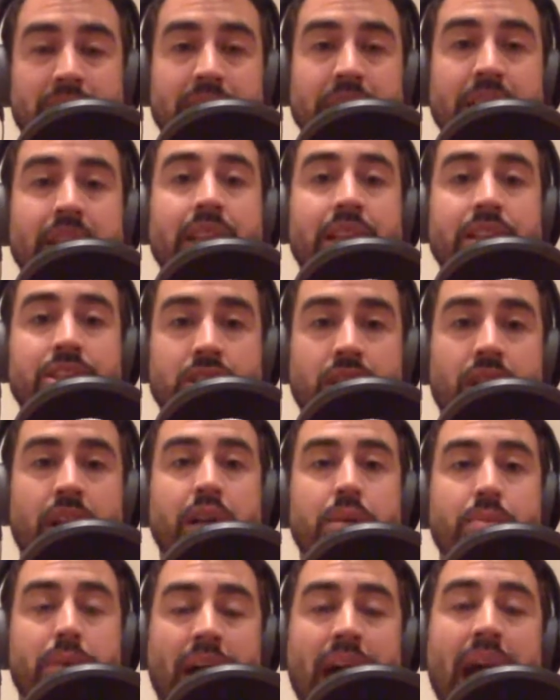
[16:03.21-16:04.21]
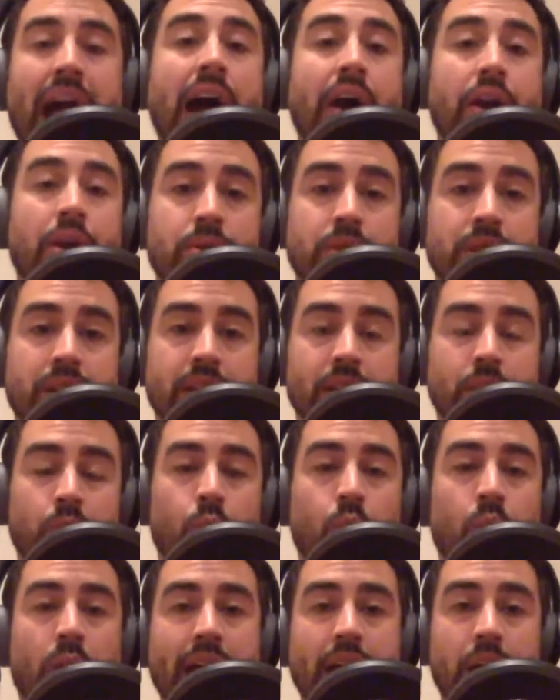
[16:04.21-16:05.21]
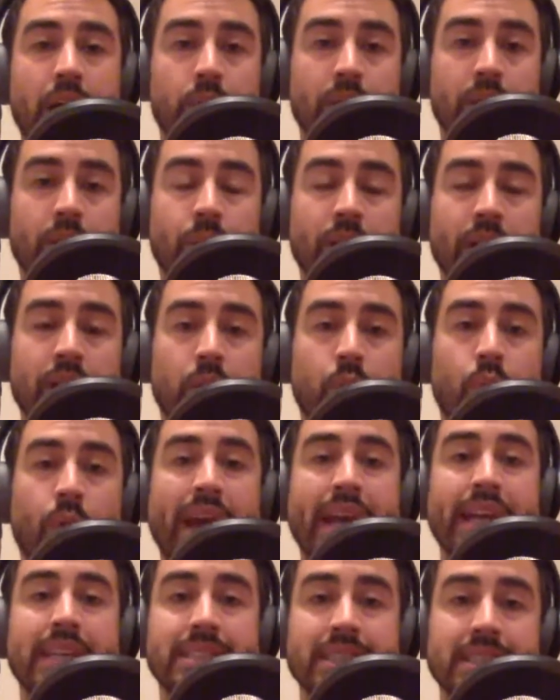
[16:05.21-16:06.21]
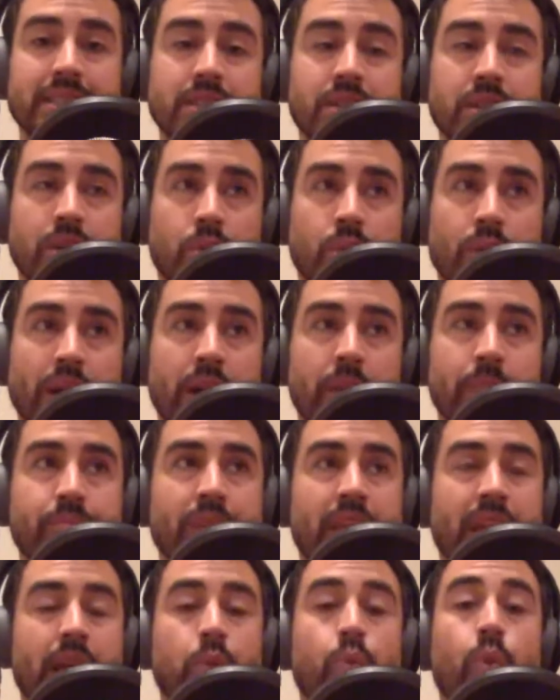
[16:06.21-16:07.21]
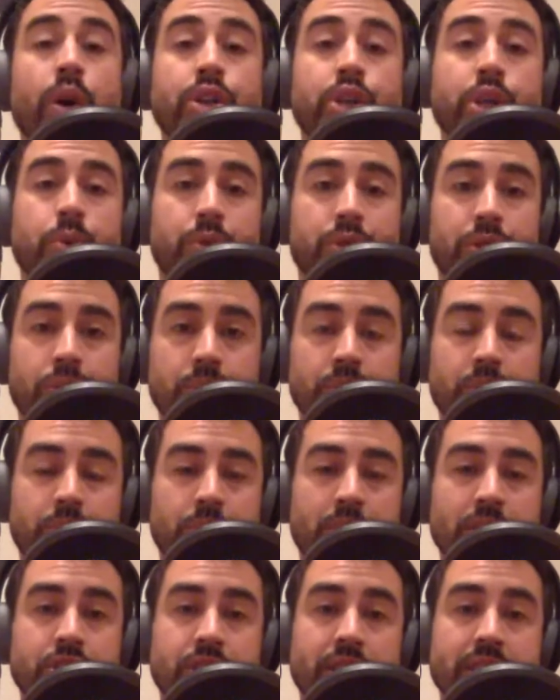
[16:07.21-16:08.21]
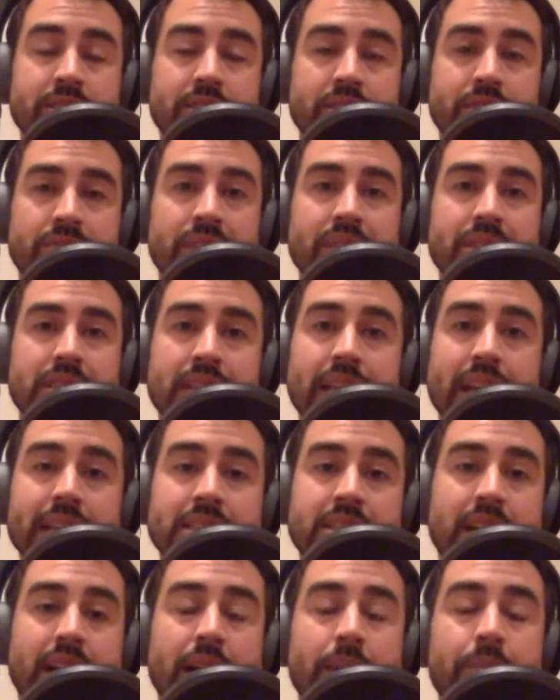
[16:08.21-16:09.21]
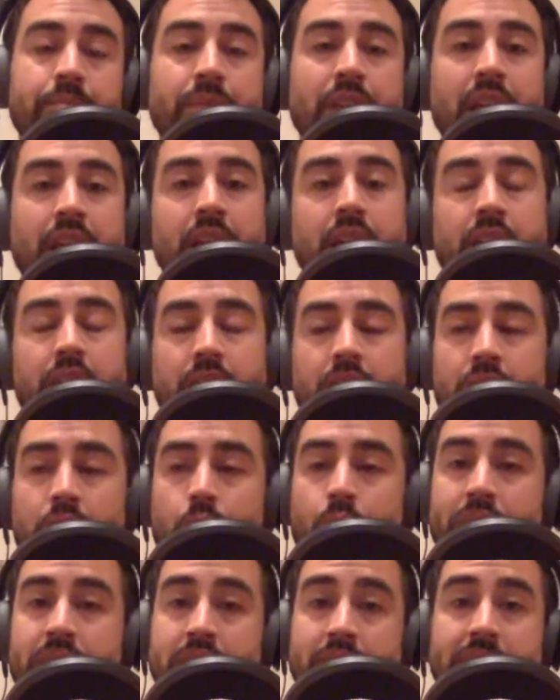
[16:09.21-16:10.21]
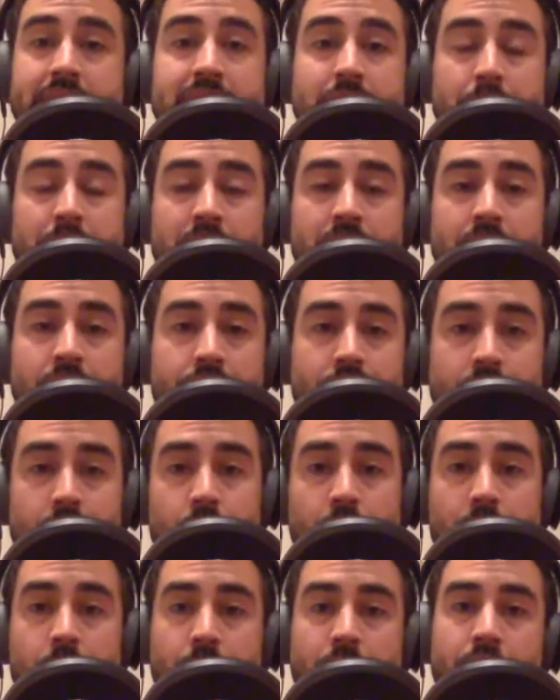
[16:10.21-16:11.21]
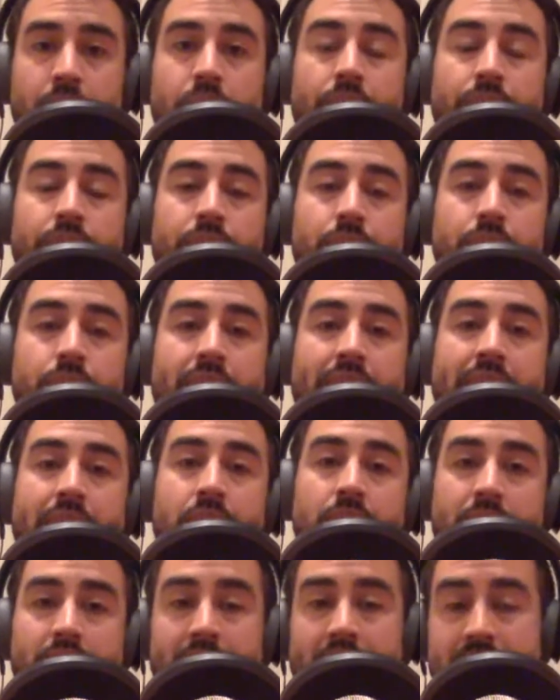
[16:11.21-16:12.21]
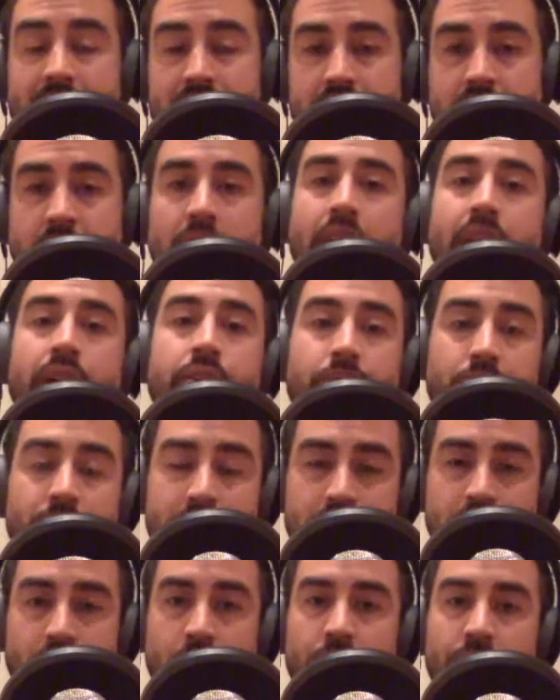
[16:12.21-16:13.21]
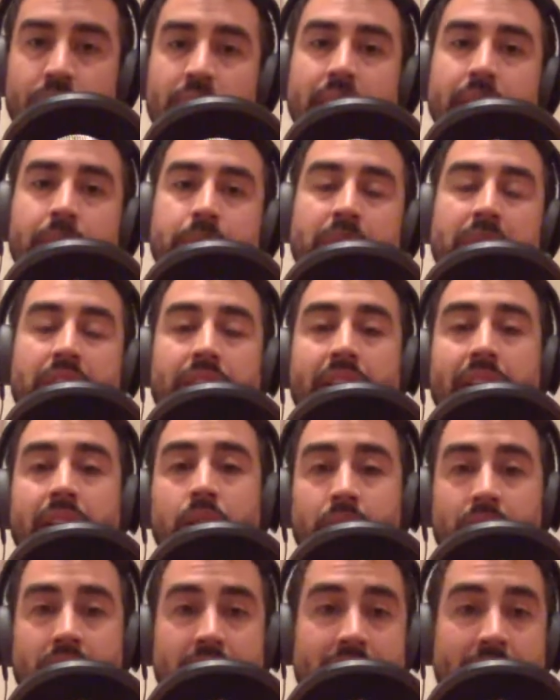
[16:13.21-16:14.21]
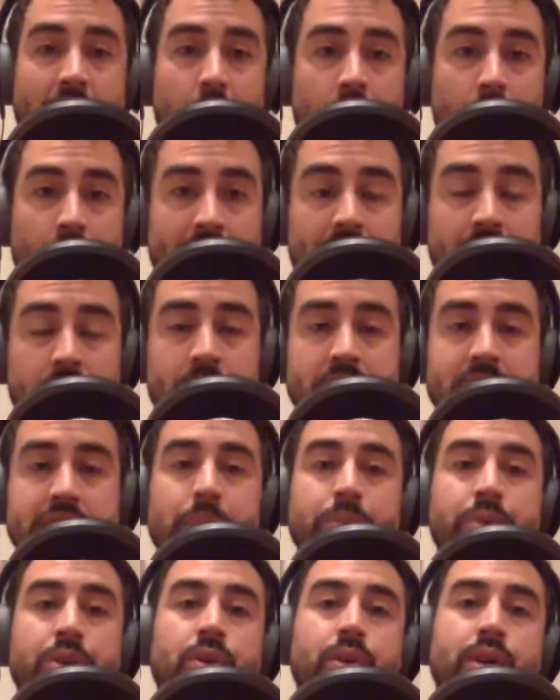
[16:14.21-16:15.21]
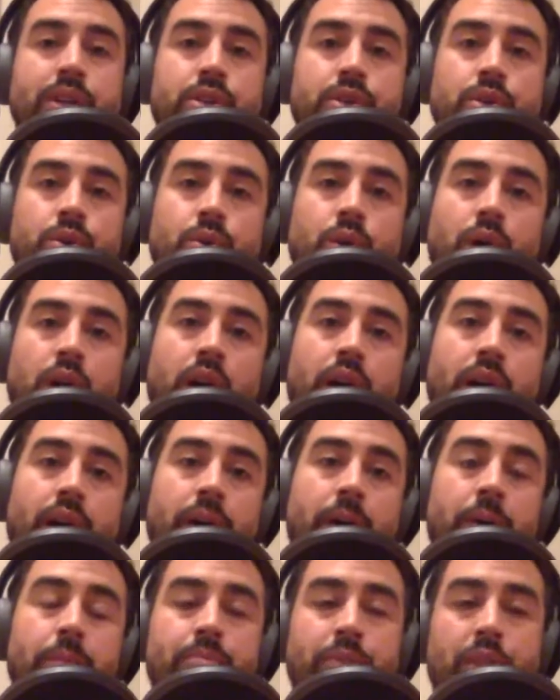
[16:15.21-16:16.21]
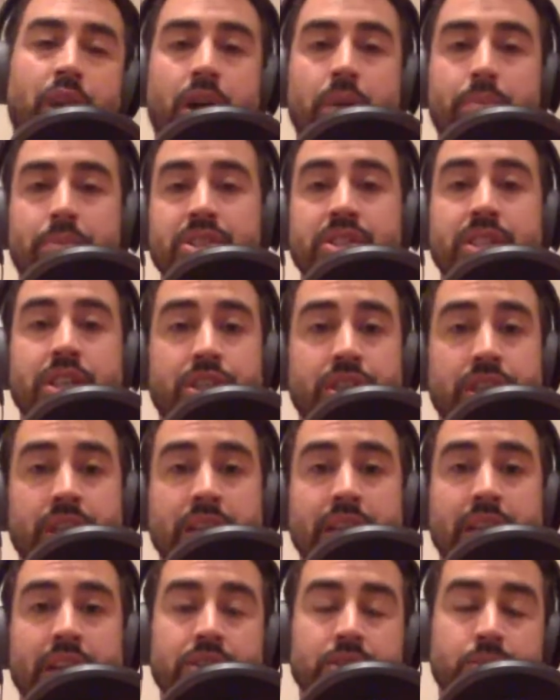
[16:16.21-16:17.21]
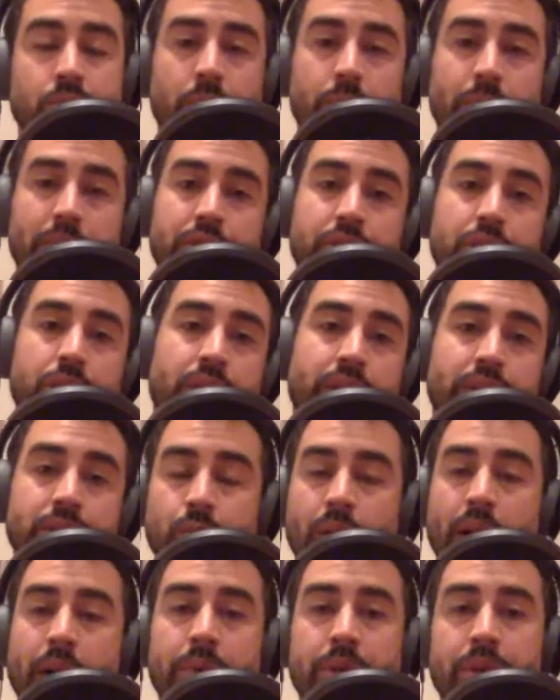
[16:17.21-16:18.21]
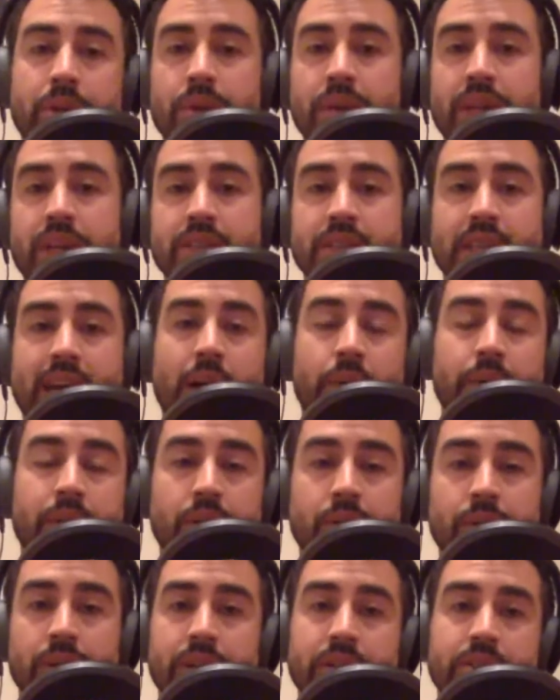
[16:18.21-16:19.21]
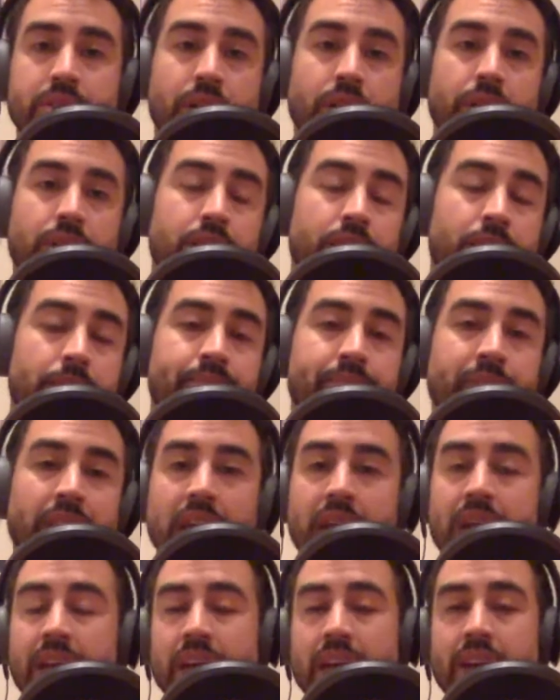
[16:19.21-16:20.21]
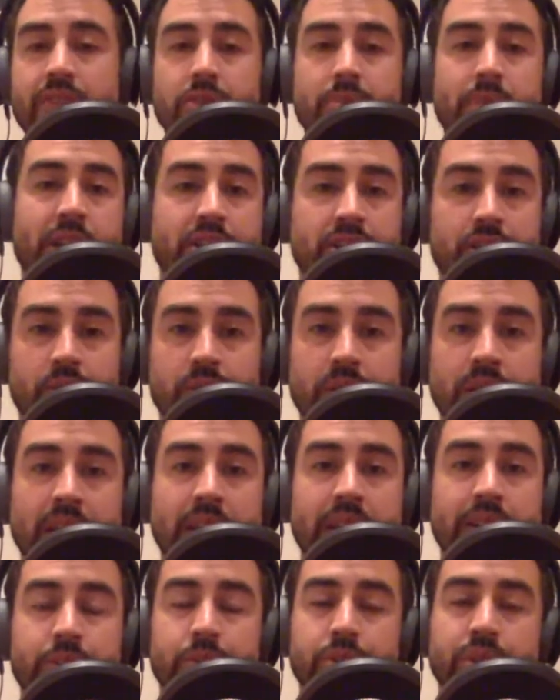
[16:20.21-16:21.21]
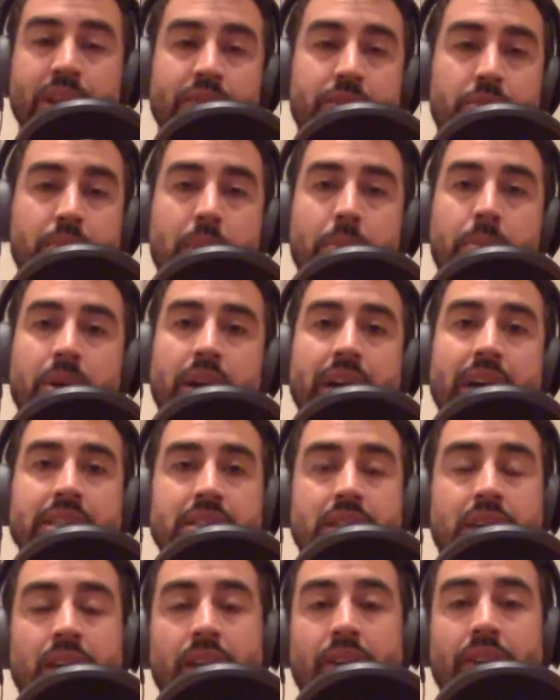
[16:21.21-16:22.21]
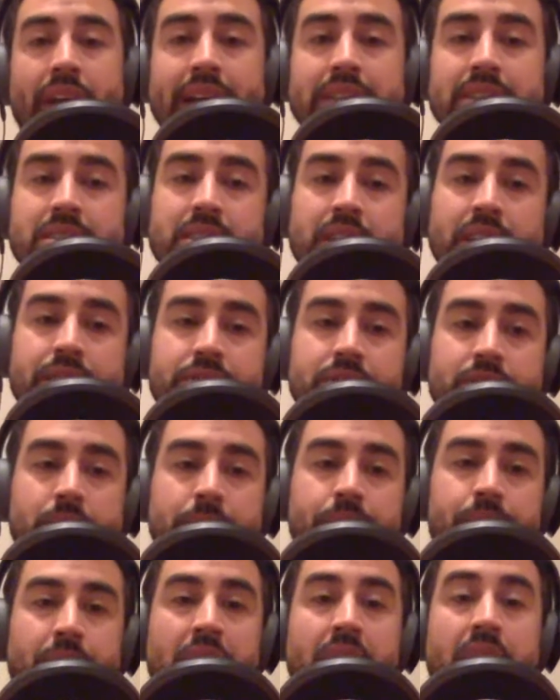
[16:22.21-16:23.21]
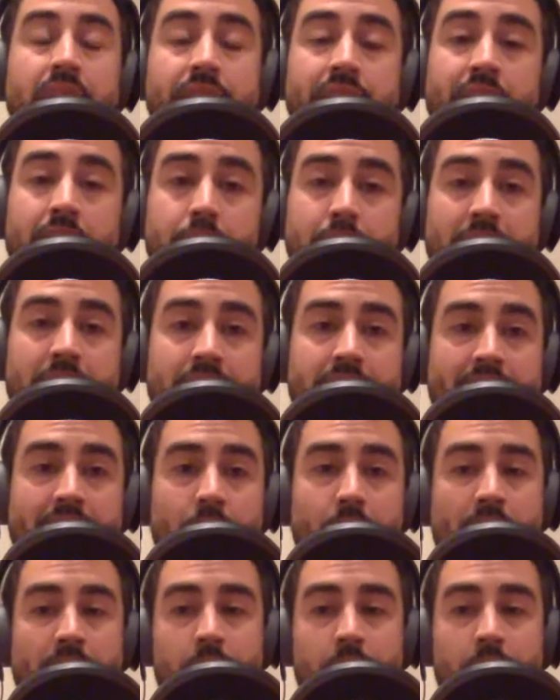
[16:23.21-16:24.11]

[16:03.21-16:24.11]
And then let's talk about how you did it, why it went well or why it didn't go well, and what you would do to adjust and fix it next time, which leads them into the third one where you go through that. Okay, let's talk through this whole thing. And then, okay, now we're ready to accept you into our position. Here's what we do. Here's why we do it. Here's how we do it. Here's all your information you need. Here's what you have to memorize and all of that stuff. So think about it that way.